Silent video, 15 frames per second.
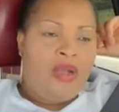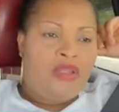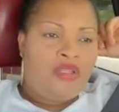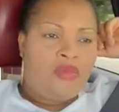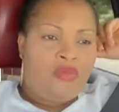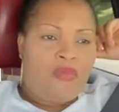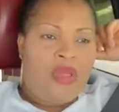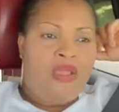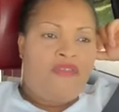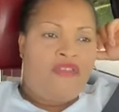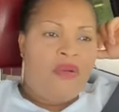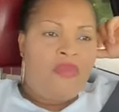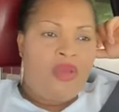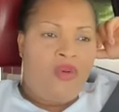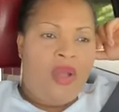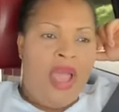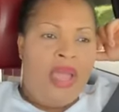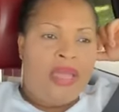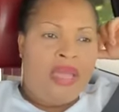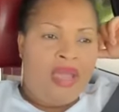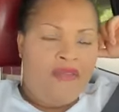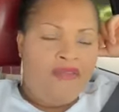because for me,
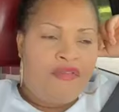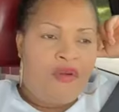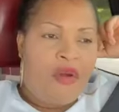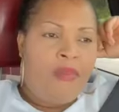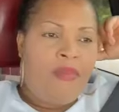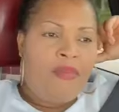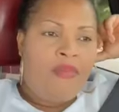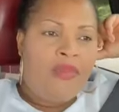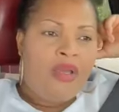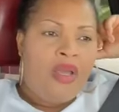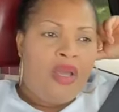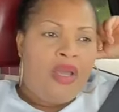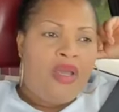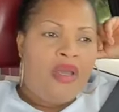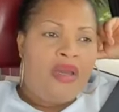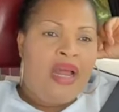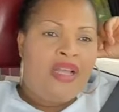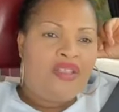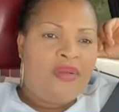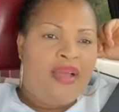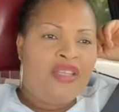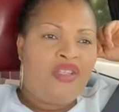where I came from,
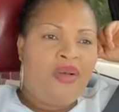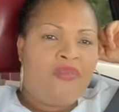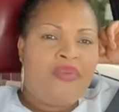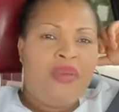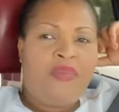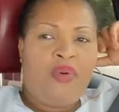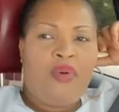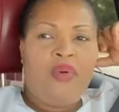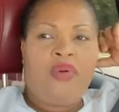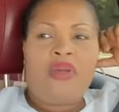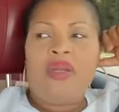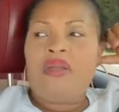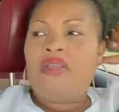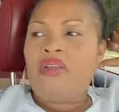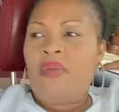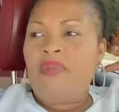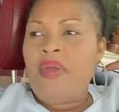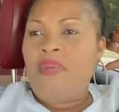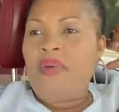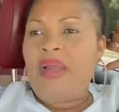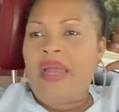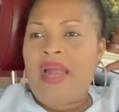that's why some people
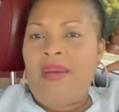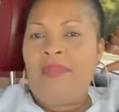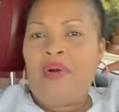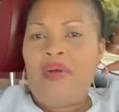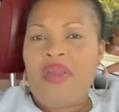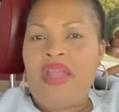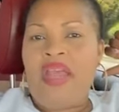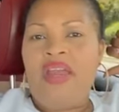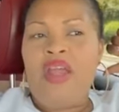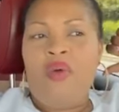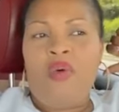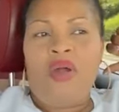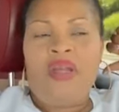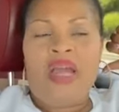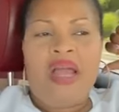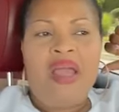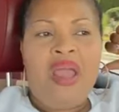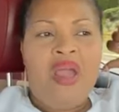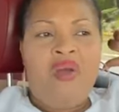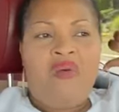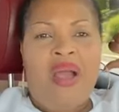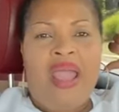that are born here, they
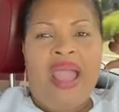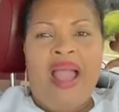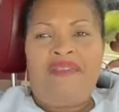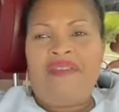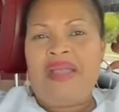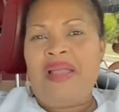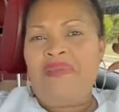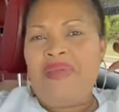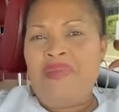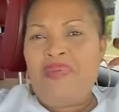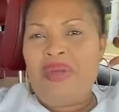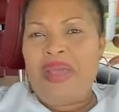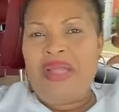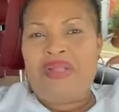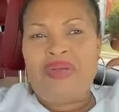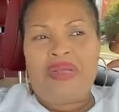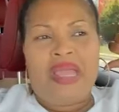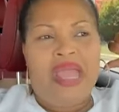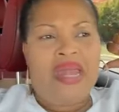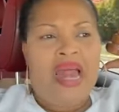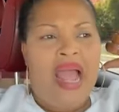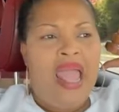wonder why African people eat
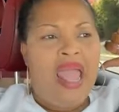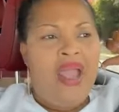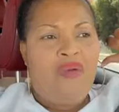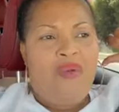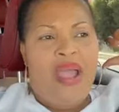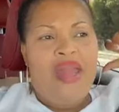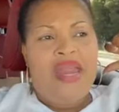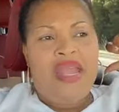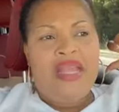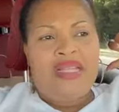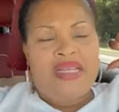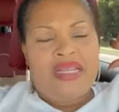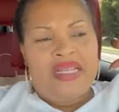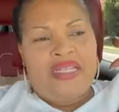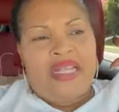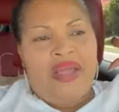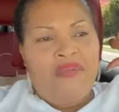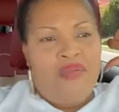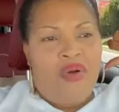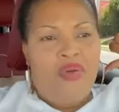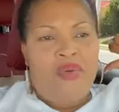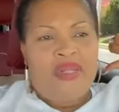together, why they eat in the
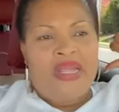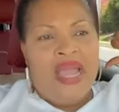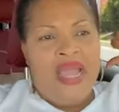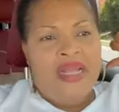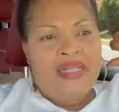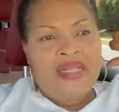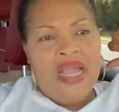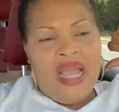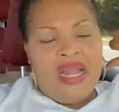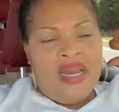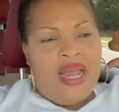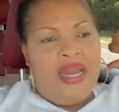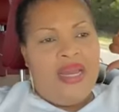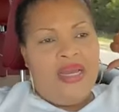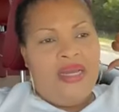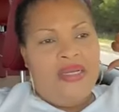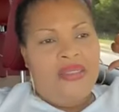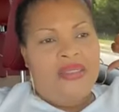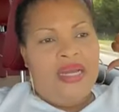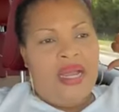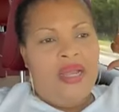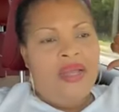same bowl with hands, da da da
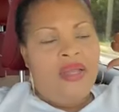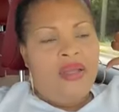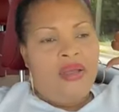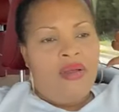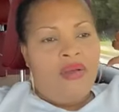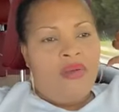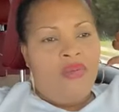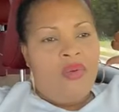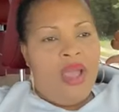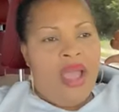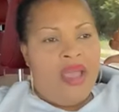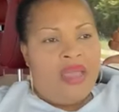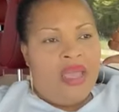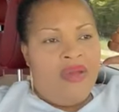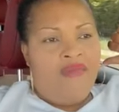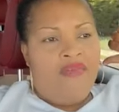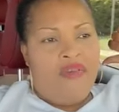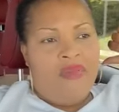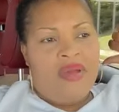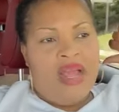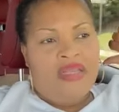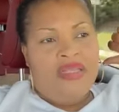da da. Where I came
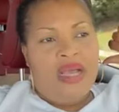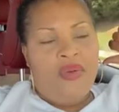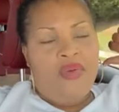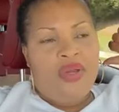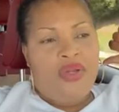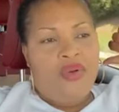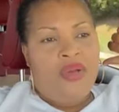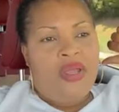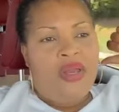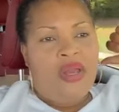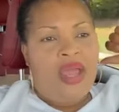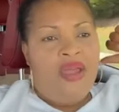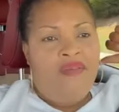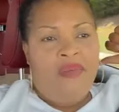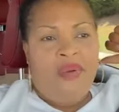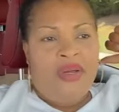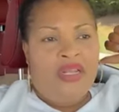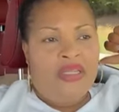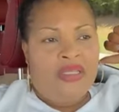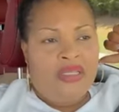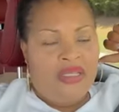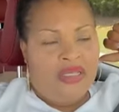from, that's how we do it.
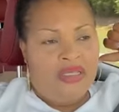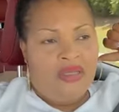Everybody